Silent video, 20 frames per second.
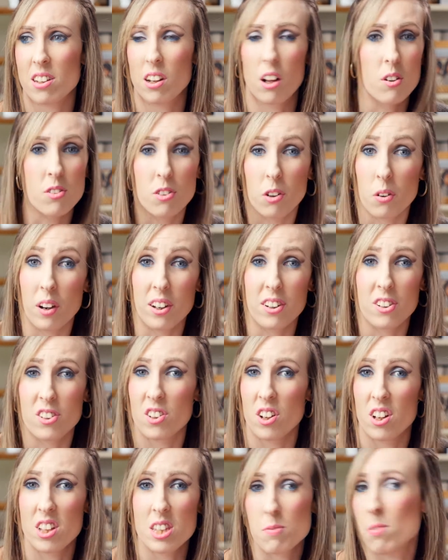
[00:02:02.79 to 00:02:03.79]
loads of
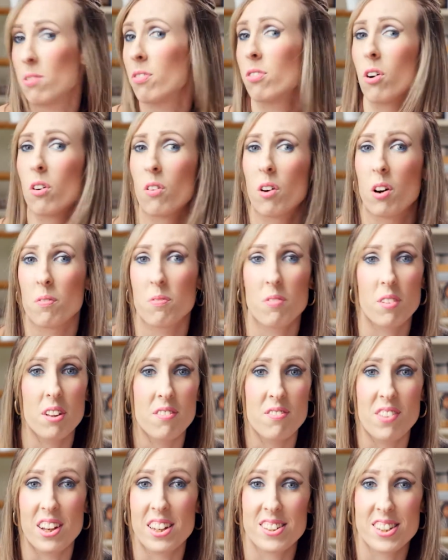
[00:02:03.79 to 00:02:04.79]
questions before I
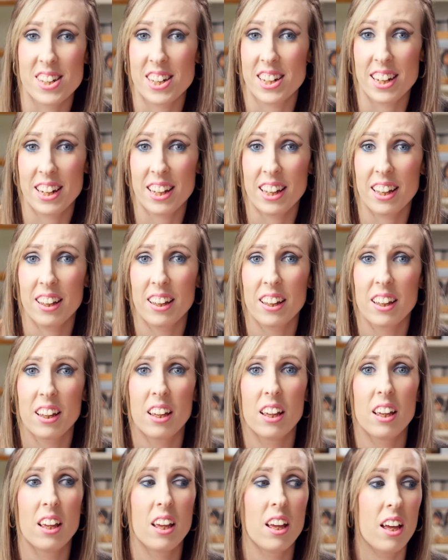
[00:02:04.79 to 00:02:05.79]
invested in it,
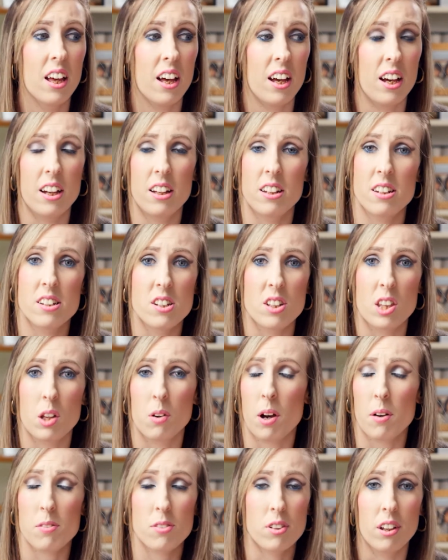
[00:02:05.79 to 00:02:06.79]
and they're
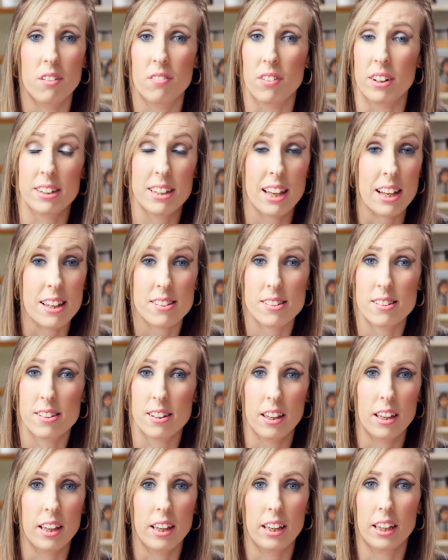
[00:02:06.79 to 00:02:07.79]
absolutely
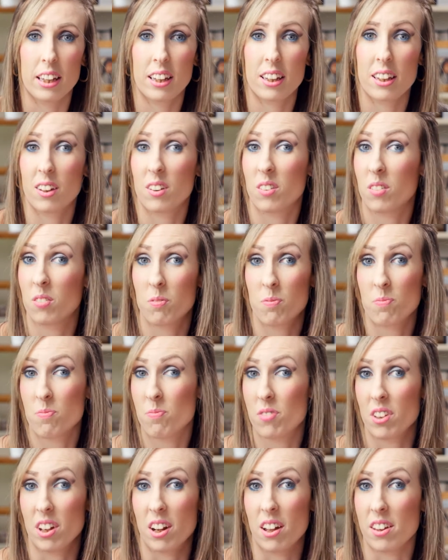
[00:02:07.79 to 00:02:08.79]
fantastic.
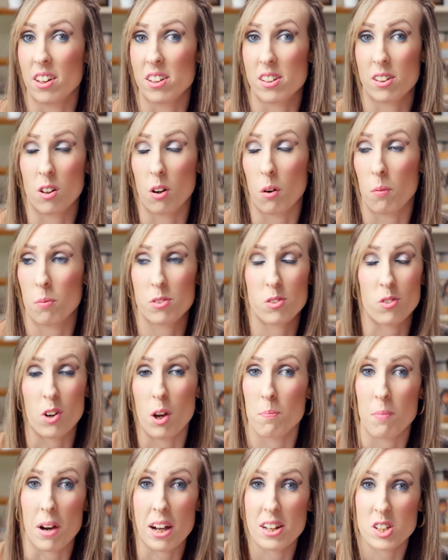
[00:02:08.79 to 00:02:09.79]
You know, they got
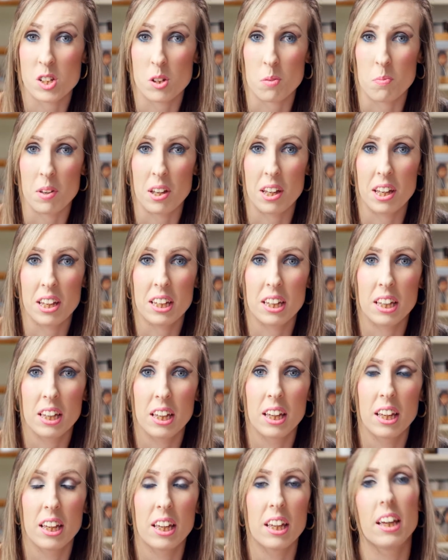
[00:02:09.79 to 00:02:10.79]
straight back to me.
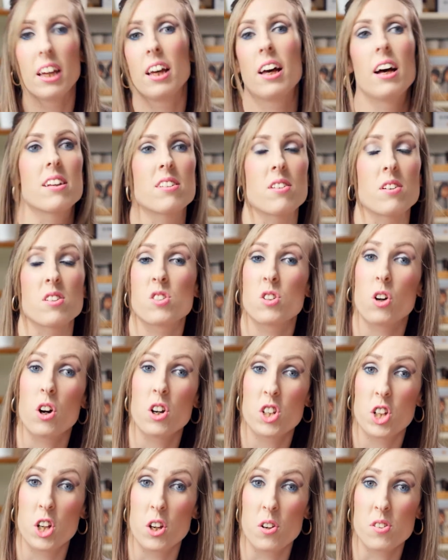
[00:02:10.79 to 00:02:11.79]
So I
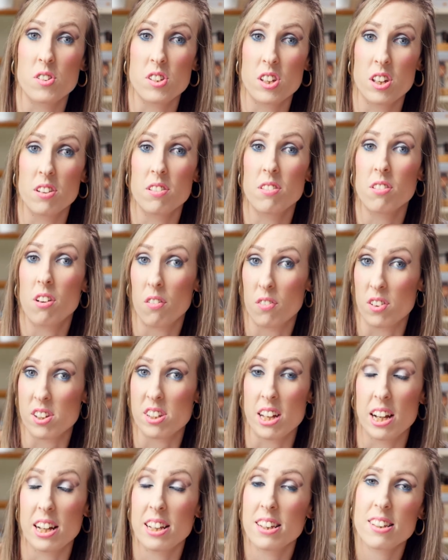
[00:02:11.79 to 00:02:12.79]
started using
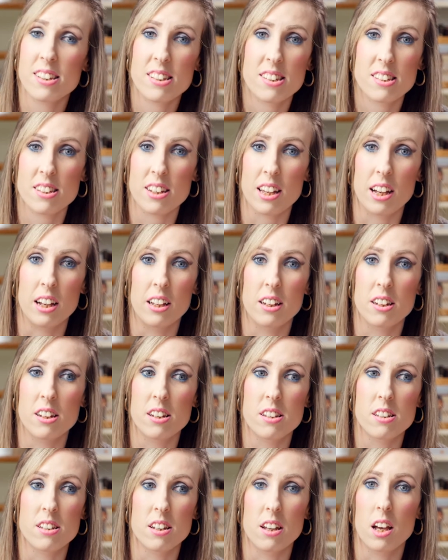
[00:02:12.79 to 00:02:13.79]
OvuSense,
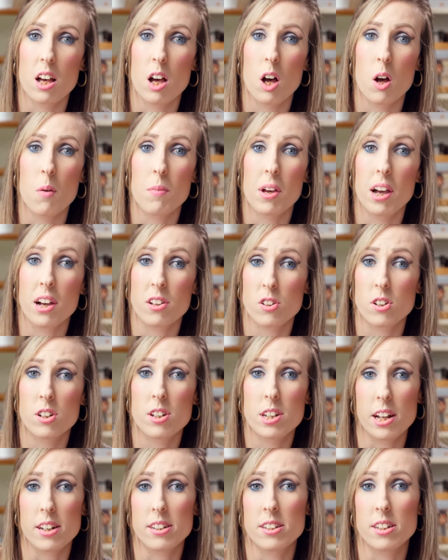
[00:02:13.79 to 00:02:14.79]
and it actually
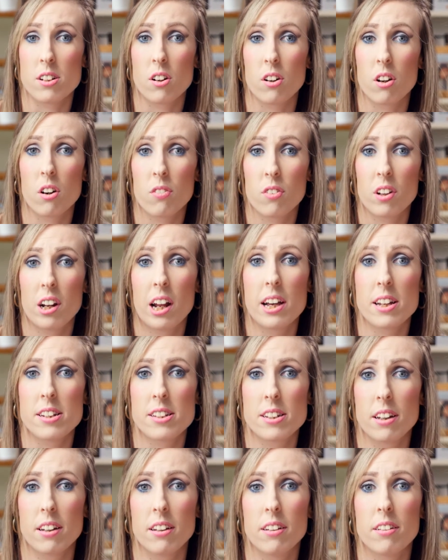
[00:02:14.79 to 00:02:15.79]
detected I
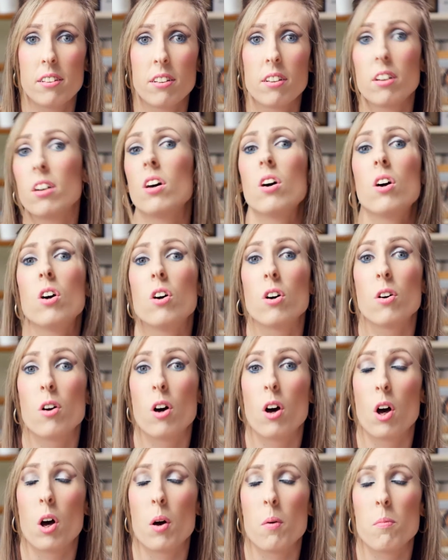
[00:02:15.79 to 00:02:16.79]
ovulated
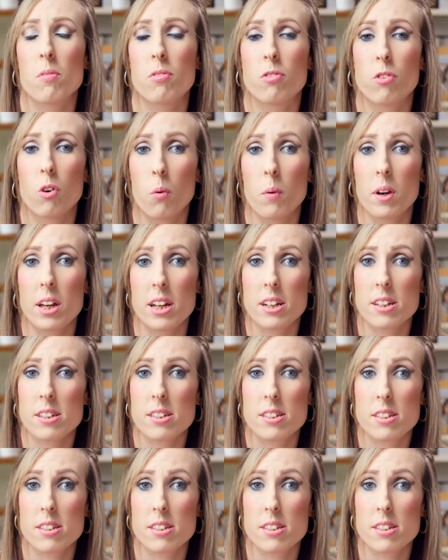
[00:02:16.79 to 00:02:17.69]
4 weeks